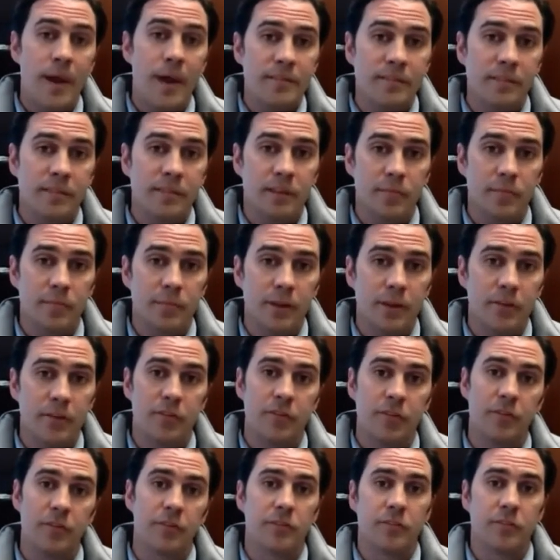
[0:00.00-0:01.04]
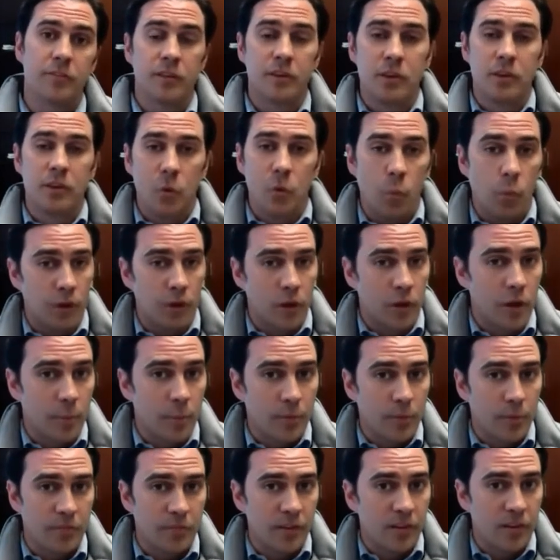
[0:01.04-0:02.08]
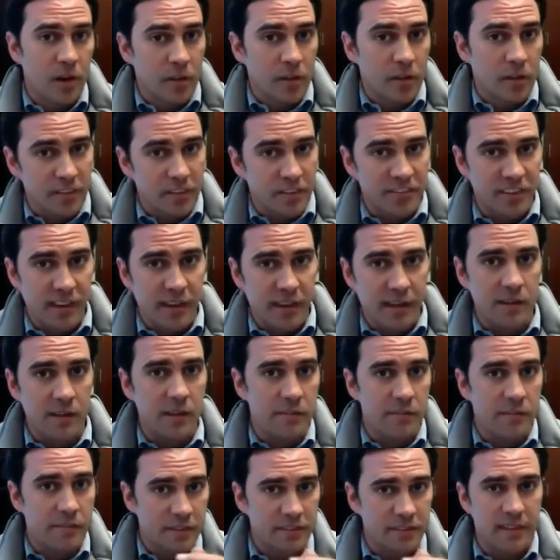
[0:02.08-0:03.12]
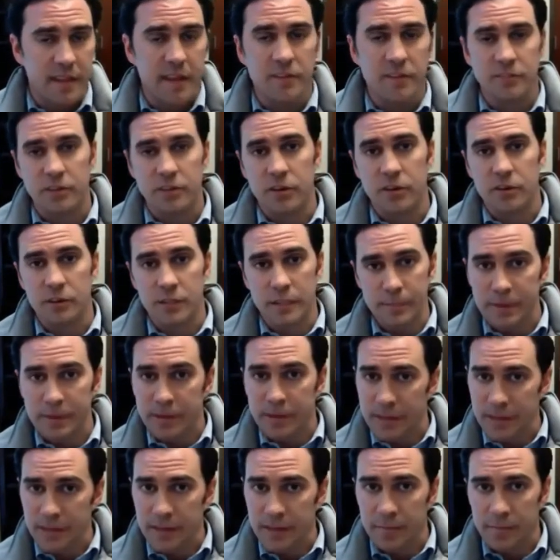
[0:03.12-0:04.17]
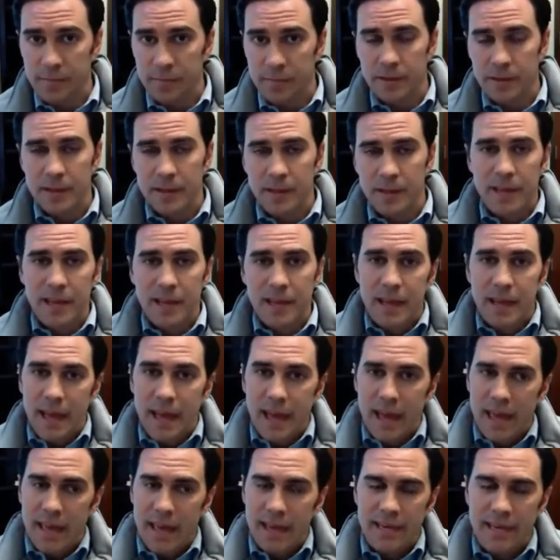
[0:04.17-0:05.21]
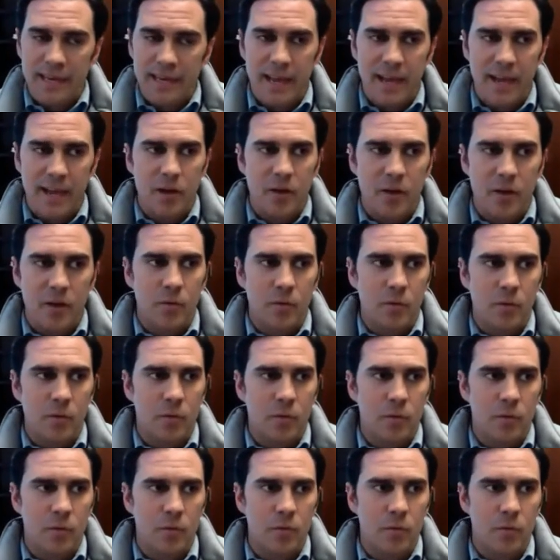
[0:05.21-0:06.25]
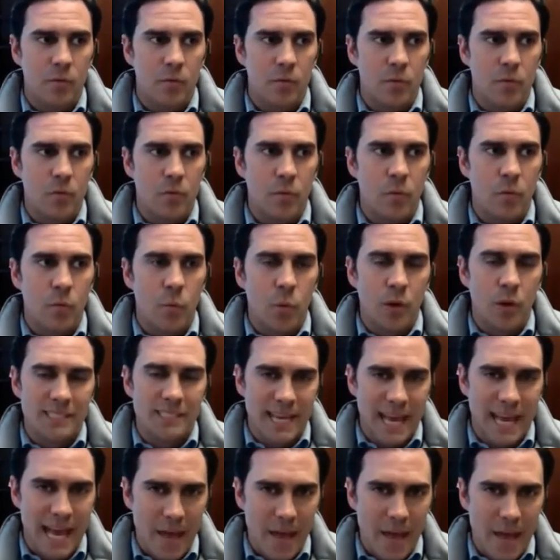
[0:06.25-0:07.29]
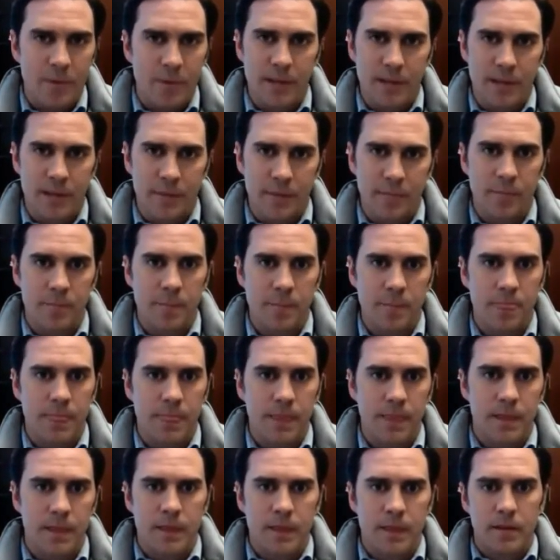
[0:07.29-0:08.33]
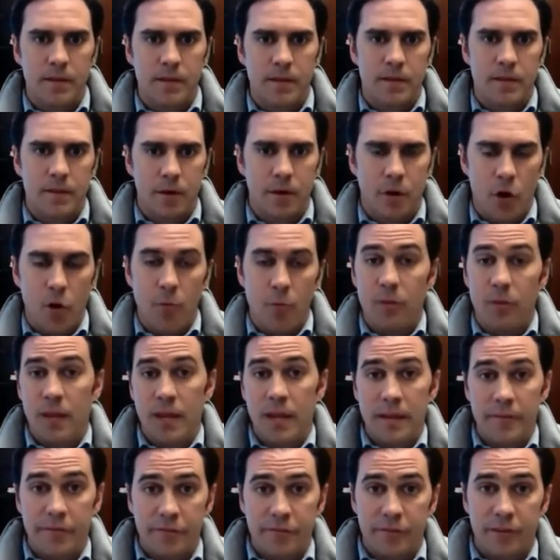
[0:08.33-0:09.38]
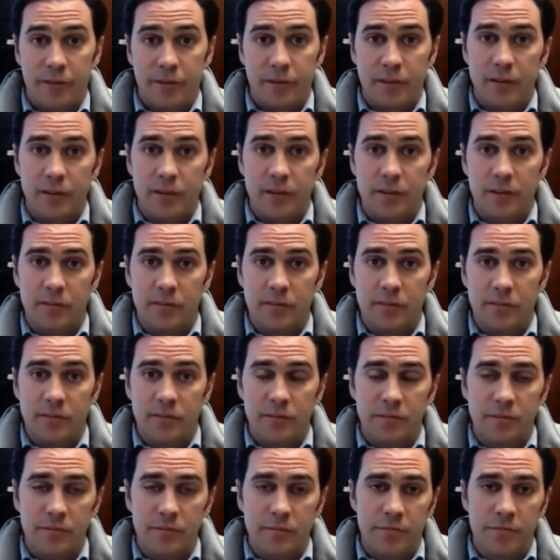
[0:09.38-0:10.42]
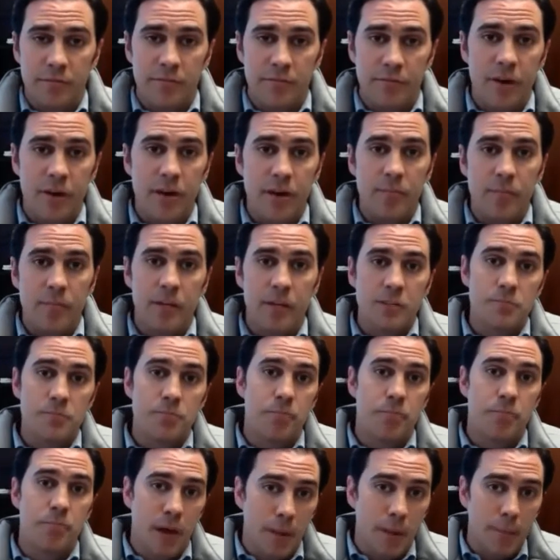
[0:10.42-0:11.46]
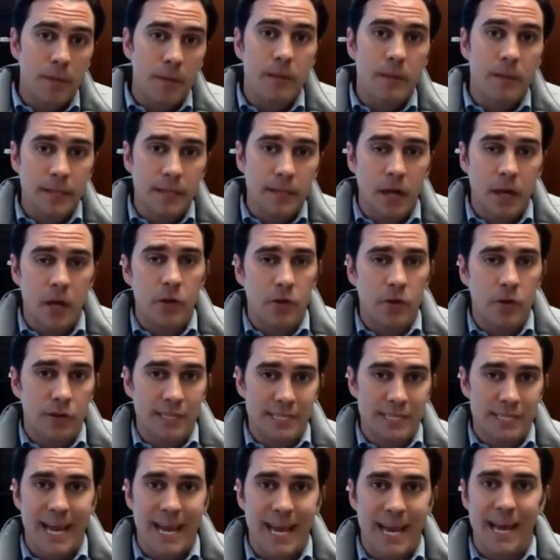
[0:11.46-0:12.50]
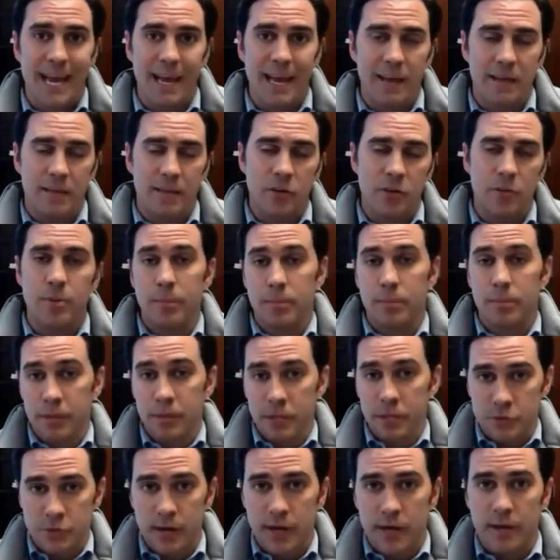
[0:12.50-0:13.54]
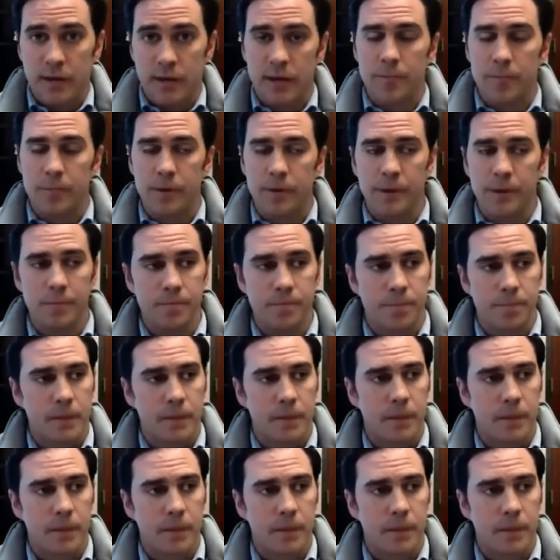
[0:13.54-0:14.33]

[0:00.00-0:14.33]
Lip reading: basing commissions 100% on the sale of this $1,000 lemonade. Now, what's happening, Herbalife is very much publicly under attack. They're a publicly traded company,